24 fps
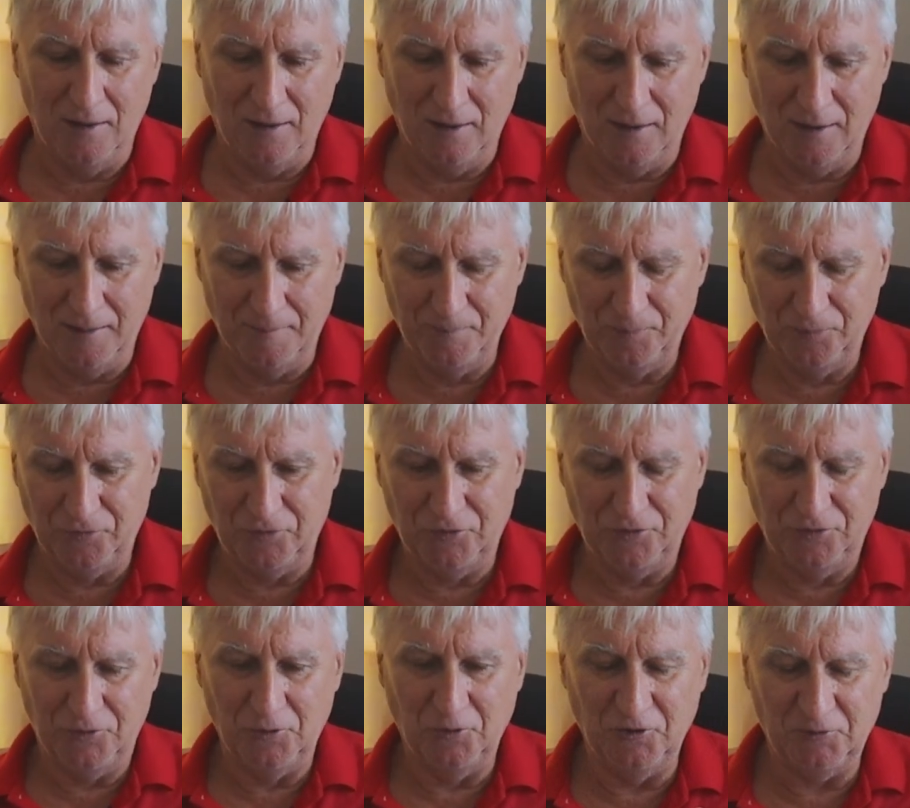
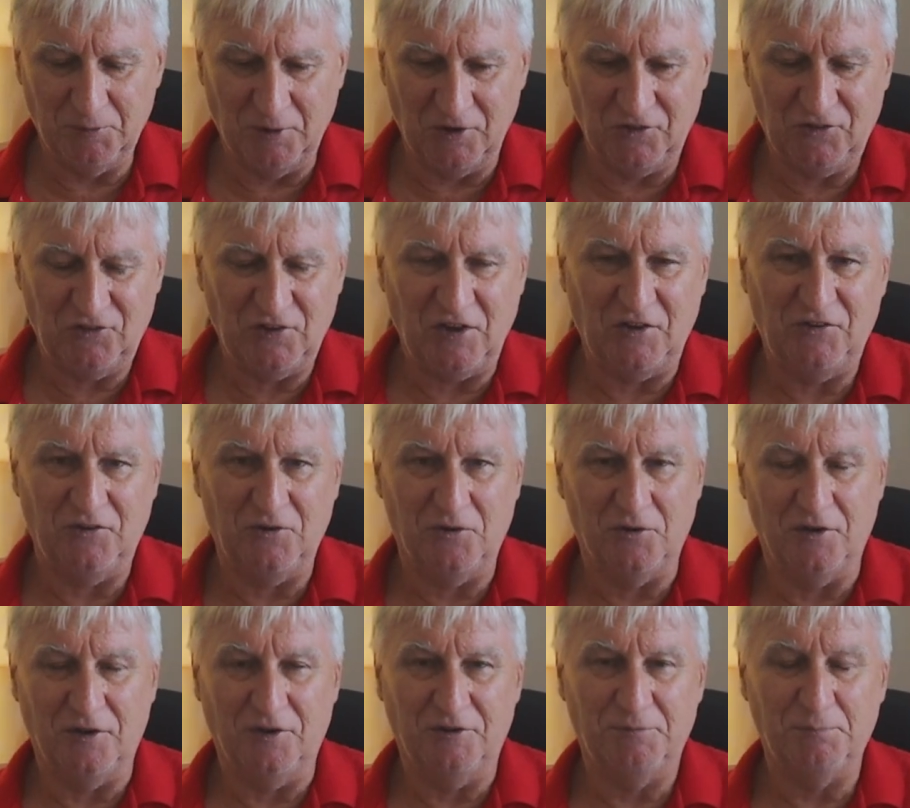do as much
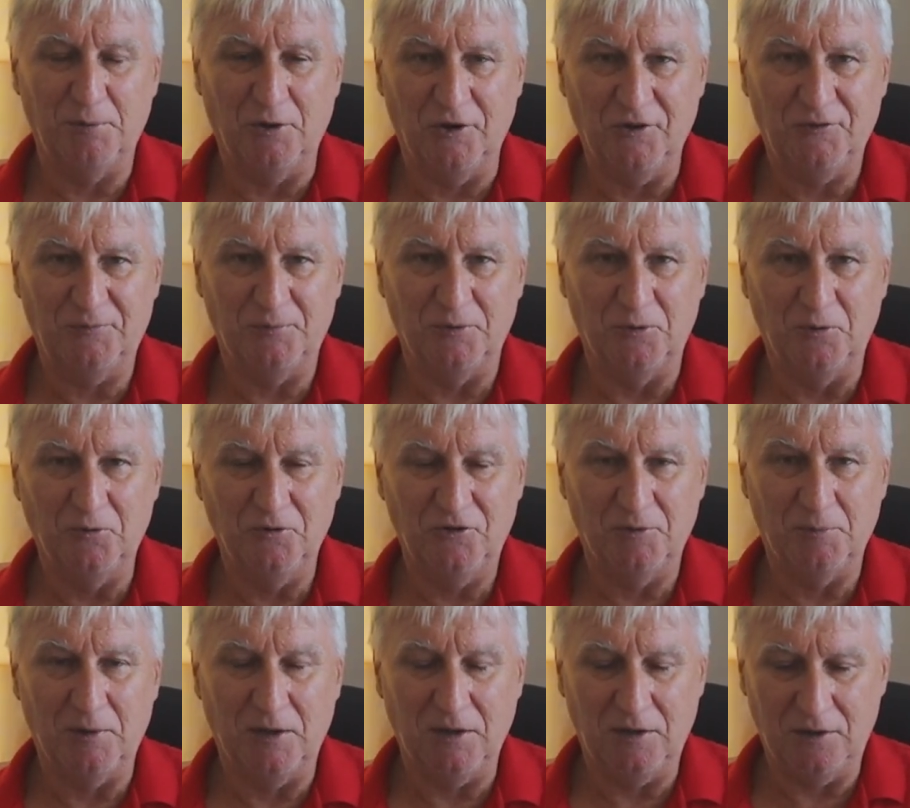testing on it as possible
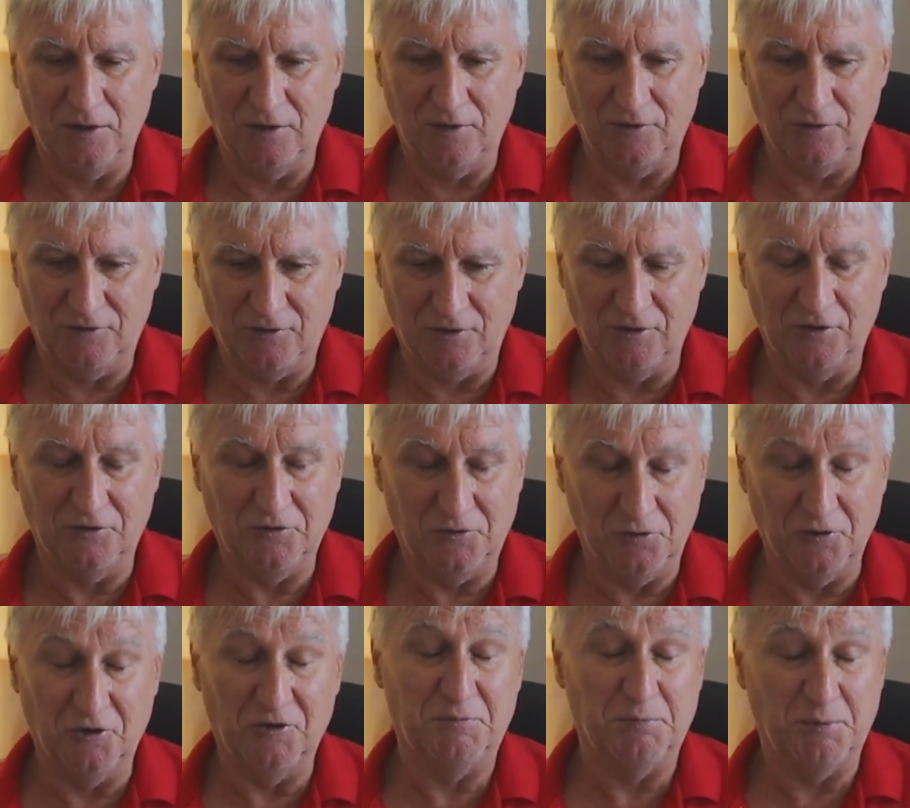to make it as
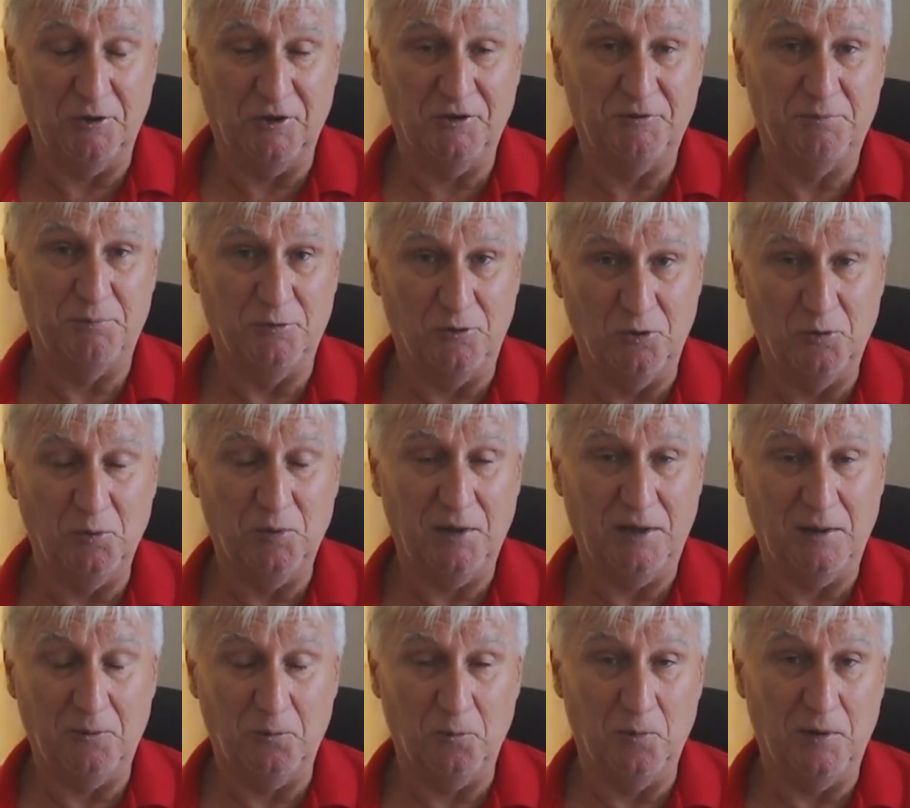good as possible
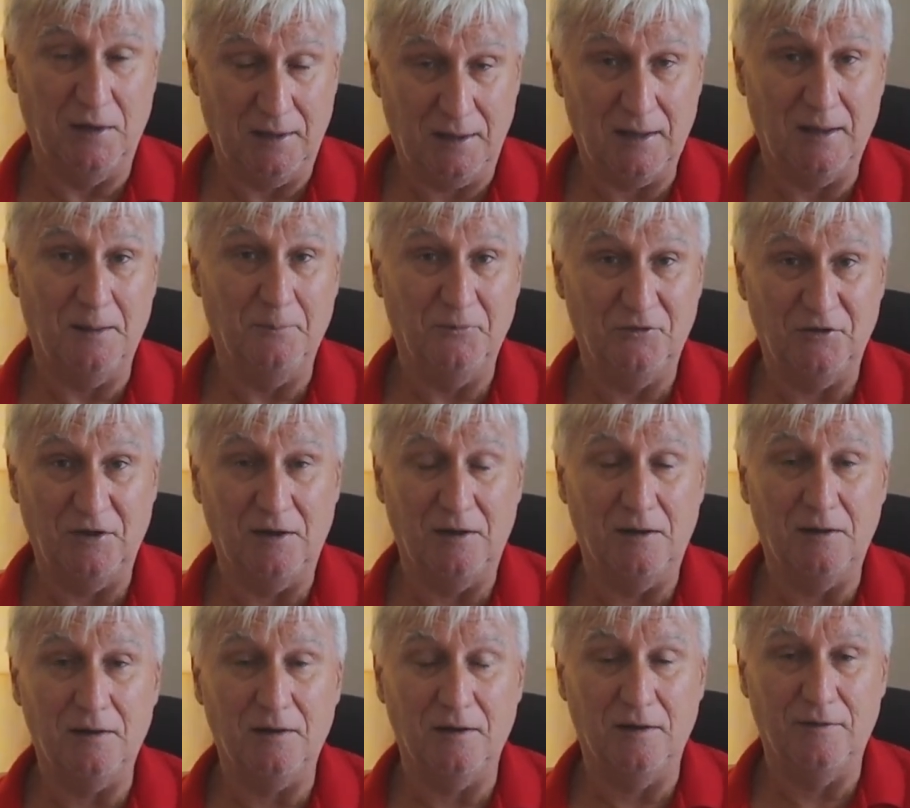when it comes
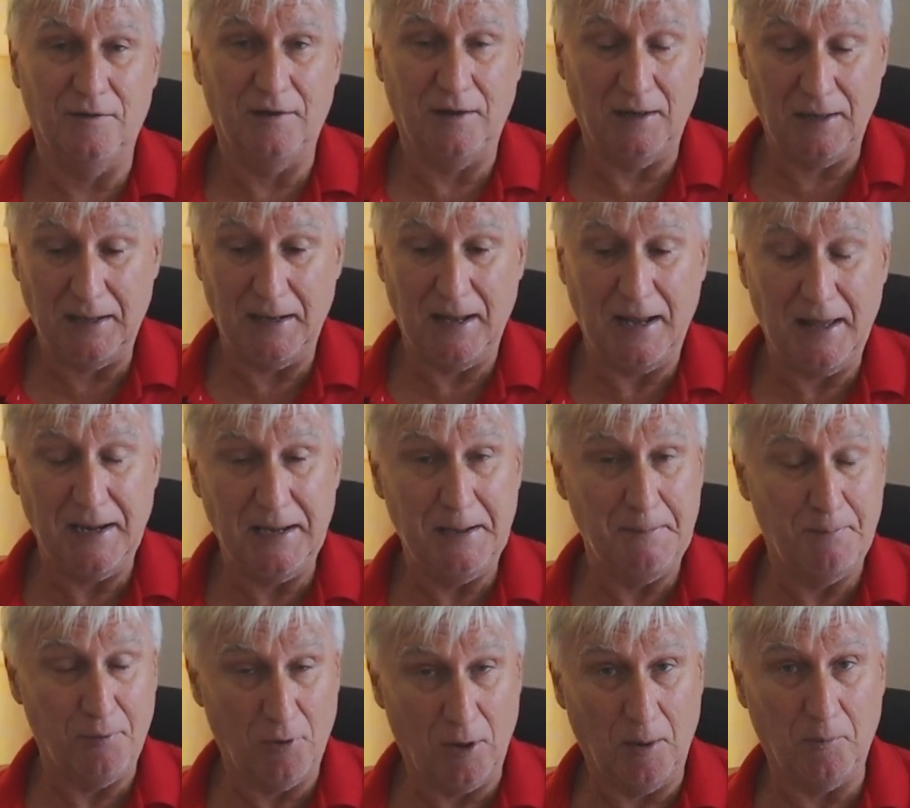out, and then
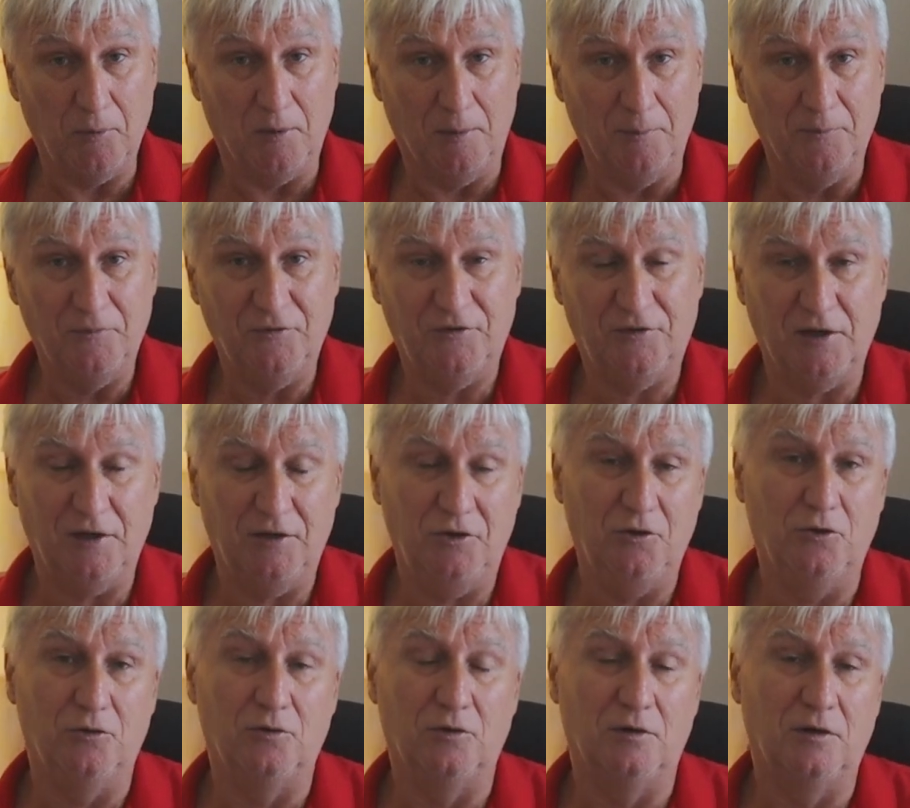any problems,
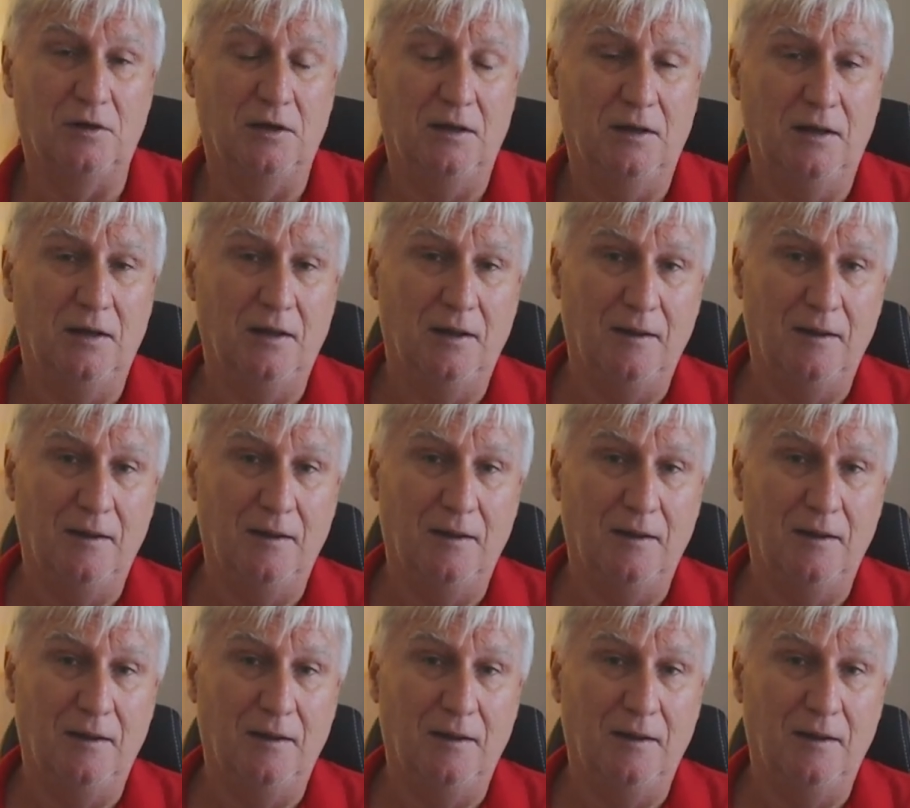get your